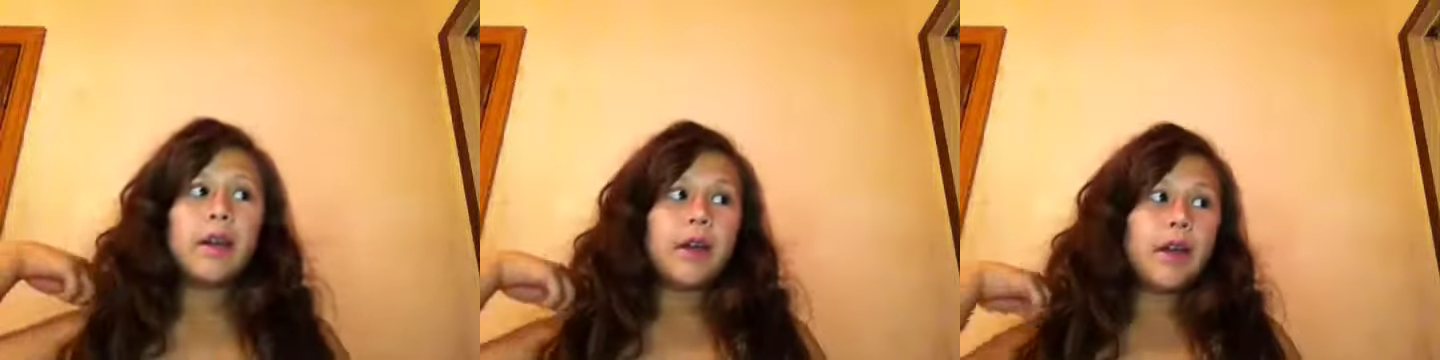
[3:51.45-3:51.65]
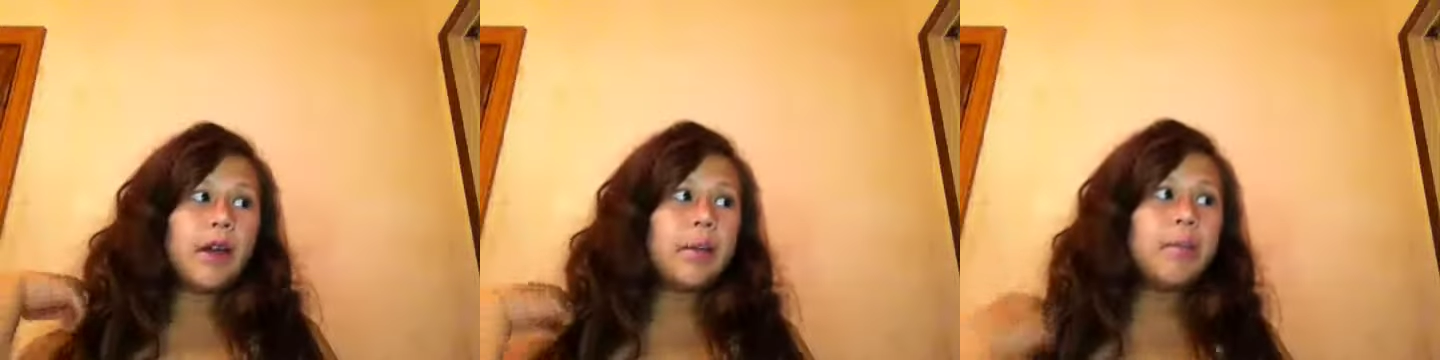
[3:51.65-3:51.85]

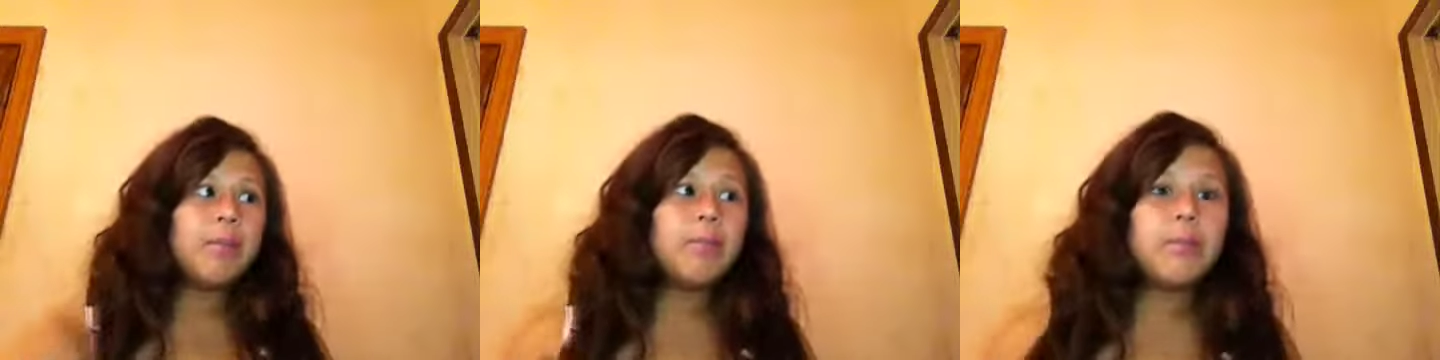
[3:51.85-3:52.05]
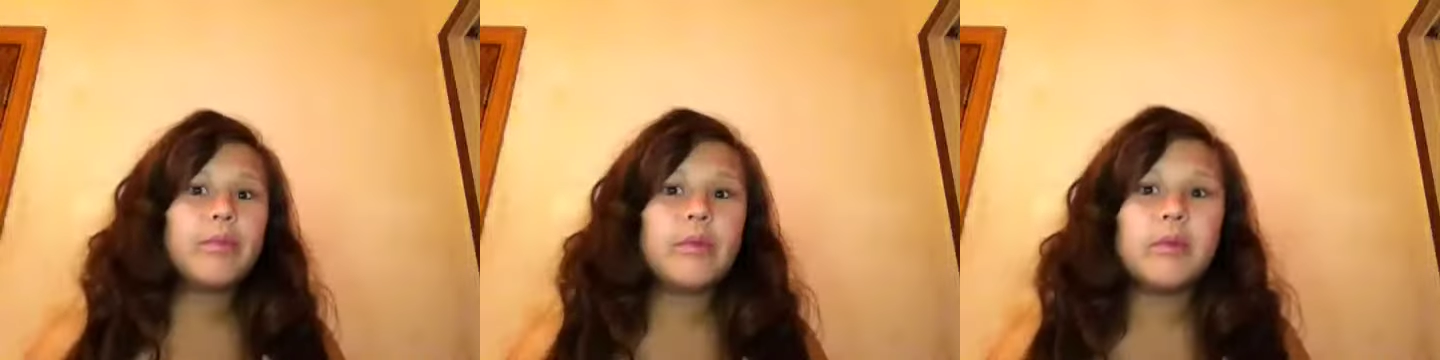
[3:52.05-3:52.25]

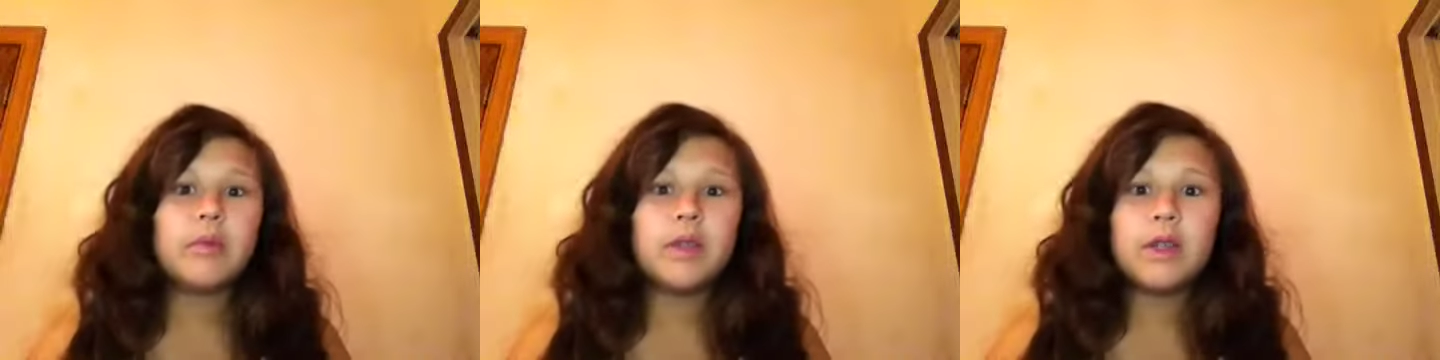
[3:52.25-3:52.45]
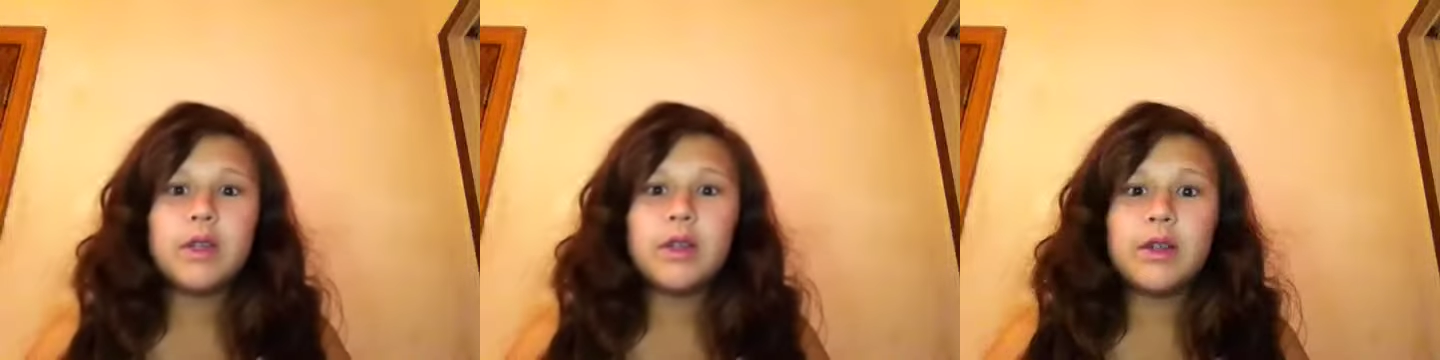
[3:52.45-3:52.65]

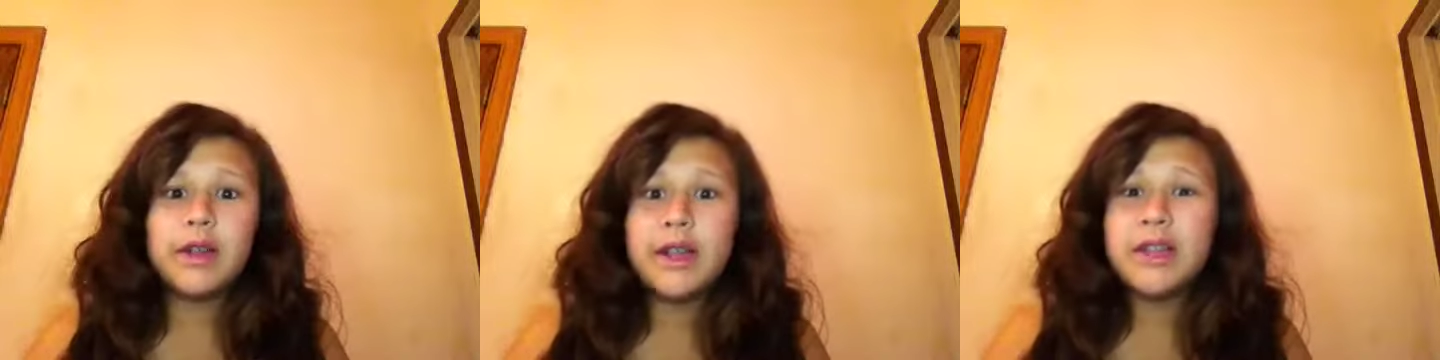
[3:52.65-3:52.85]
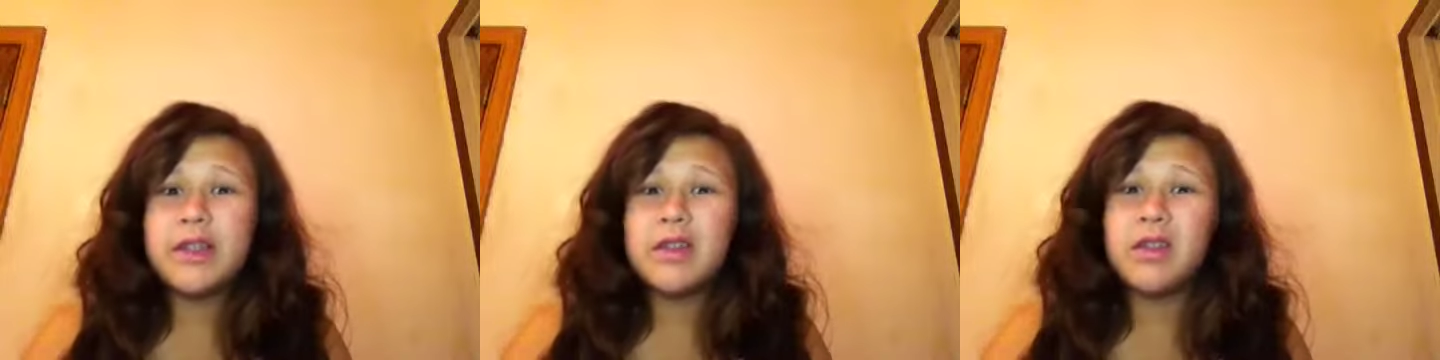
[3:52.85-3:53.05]
there
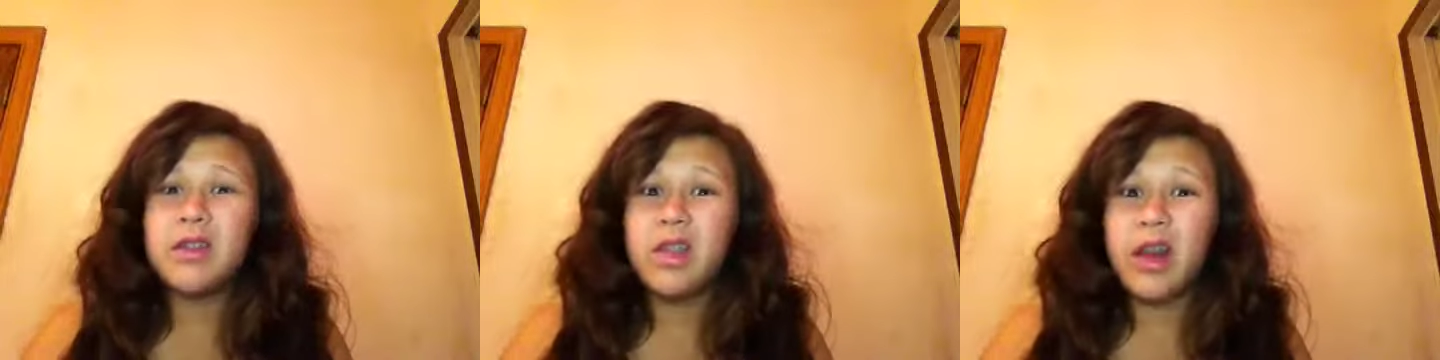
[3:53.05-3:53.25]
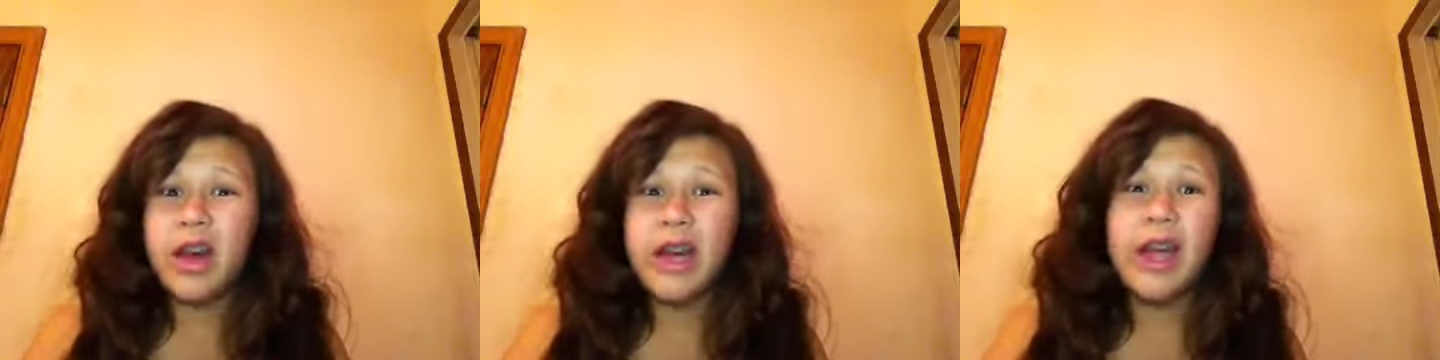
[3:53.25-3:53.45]
is a
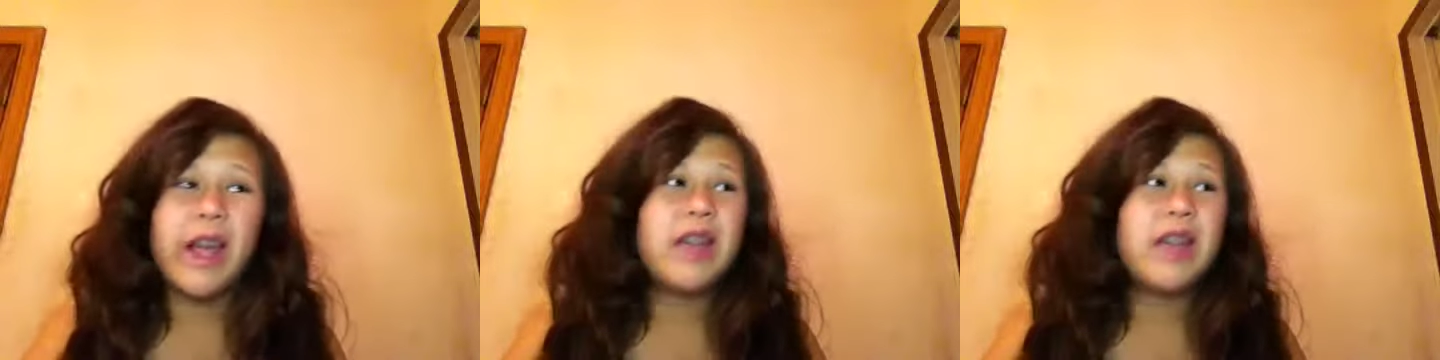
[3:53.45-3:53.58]
lot.